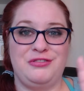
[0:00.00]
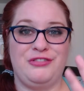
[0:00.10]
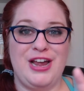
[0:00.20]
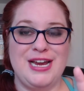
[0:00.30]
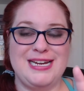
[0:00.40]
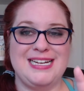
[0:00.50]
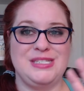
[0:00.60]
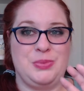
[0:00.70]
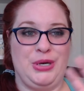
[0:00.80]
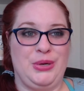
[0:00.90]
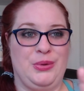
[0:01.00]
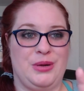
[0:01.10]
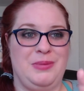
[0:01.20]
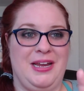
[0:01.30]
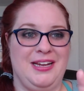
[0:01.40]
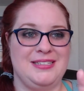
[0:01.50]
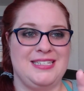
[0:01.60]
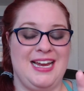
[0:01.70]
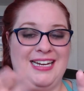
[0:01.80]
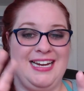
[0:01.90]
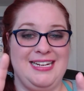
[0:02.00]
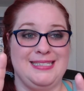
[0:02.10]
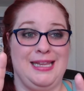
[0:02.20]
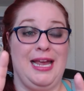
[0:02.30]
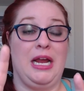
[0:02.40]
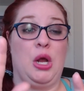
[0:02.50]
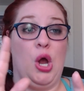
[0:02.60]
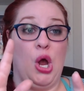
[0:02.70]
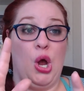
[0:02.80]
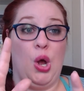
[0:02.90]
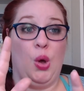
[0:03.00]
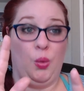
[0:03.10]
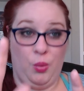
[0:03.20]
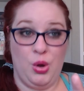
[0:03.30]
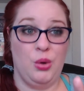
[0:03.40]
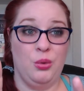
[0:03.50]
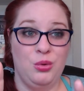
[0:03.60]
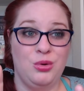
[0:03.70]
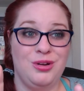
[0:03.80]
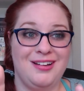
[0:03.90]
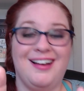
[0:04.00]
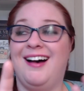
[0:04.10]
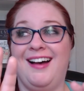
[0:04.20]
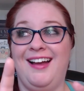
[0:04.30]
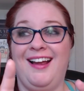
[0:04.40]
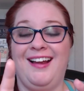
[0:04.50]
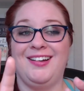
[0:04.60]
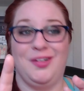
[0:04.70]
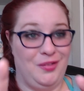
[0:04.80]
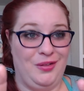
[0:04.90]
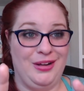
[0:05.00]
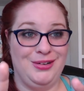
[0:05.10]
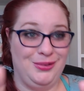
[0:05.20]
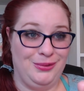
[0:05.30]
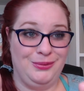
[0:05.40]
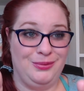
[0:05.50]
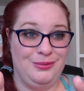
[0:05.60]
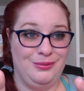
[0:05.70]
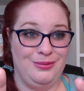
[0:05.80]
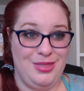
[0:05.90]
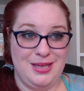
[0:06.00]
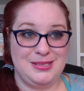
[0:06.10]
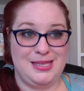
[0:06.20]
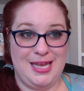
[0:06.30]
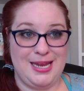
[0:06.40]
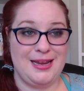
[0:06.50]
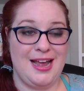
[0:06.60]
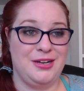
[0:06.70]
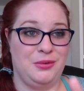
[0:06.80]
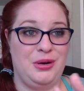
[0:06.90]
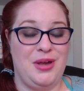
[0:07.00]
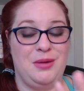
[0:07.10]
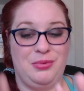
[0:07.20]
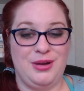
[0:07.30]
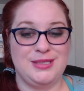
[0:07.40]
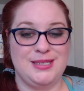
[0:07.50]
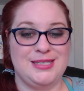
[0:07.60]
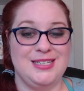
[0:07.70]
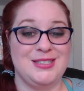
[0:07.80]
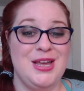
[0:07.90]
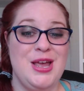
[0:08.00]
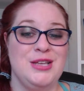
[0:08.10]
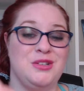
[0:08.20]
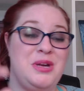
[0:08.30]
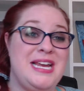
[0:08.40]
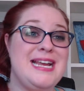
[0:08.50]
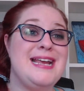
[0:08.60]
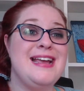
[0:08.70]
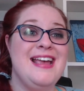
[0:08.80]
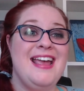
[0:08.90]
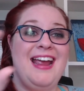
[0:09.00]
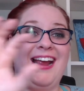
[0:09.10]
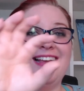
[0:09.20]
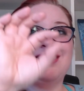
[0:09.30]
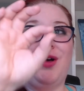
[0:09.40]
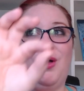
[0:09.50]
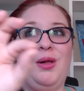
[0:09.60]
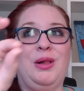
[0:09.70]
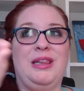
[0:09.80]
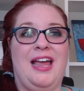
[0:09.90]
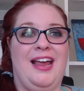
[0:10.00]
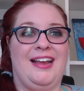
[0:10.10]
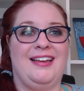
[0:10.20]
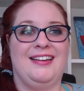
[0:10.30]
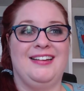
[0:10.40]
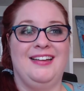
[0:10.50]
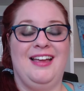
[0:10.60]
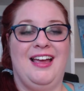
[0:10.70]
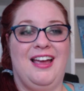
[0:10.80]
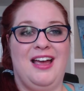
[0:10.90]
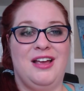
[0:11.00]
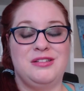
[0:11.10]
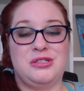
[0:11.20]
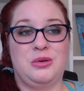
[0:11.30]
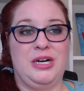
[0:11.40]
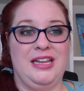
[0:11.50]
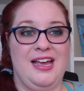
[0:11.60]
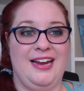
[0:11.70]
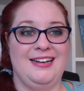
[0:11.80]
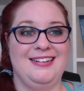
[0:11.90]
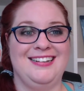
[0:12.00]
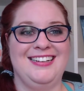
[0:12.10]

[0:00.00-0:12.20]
Fred is pretty quick paced, and he's like, whoa, I don't know how to do this thing. I don't know how to process this. So his whole like storyline